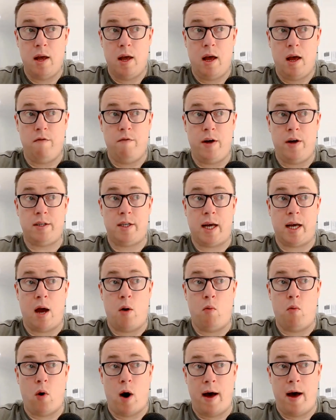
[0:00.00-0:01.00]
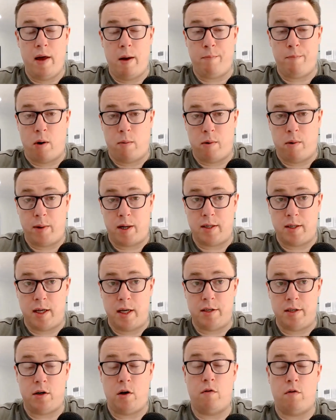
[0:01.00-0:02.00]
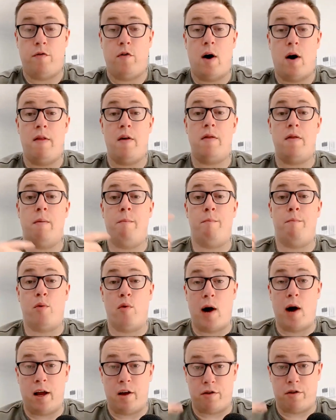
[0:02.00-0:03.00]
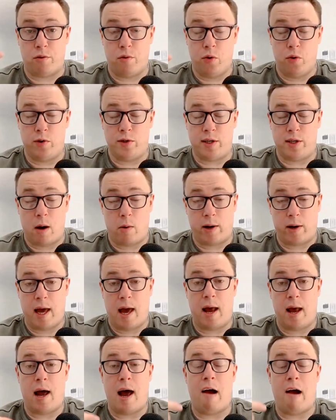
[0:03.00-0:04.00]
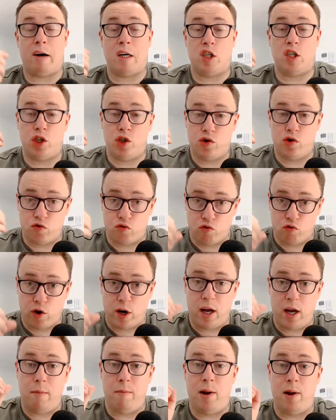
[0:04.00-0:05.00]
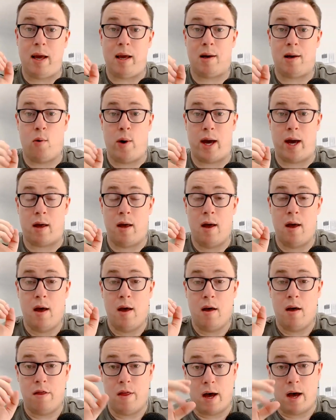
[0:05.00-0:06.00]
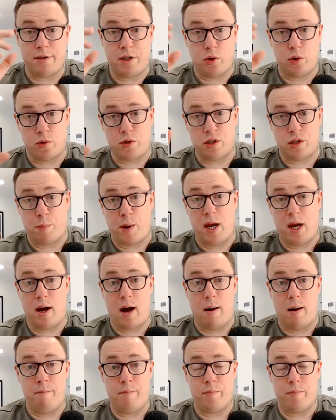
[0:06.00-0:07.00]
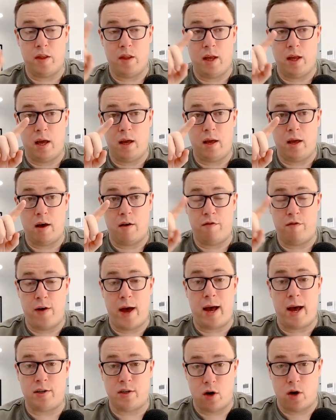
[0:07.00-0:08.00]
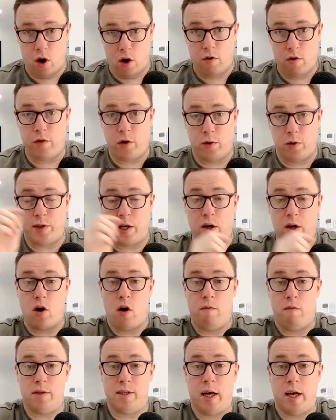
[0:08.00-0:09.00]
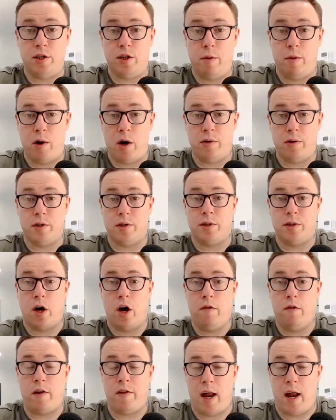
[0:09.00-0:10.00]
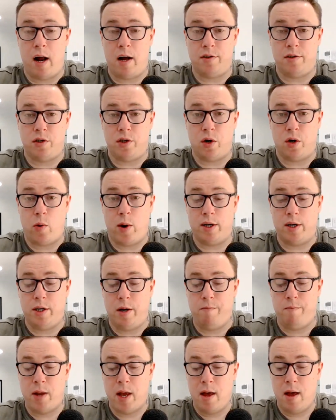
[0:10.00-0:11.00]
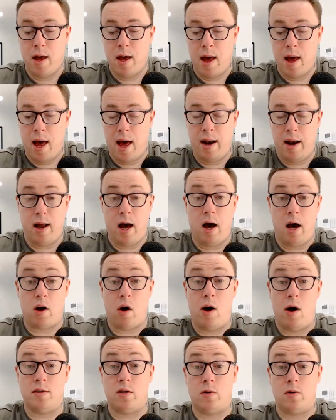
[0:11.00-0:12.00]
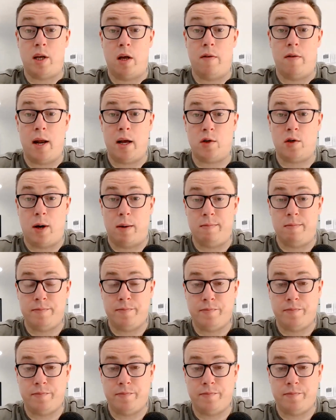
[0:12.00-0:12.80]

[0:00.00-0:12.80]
investigate why their problem exists, and you'll find that the breakthroughs they'll get are extremely quick. Thus, you'll speed up the effect of using conversation hypnosis. So hopefully that answers your question. And guys, I'll see you in the next one.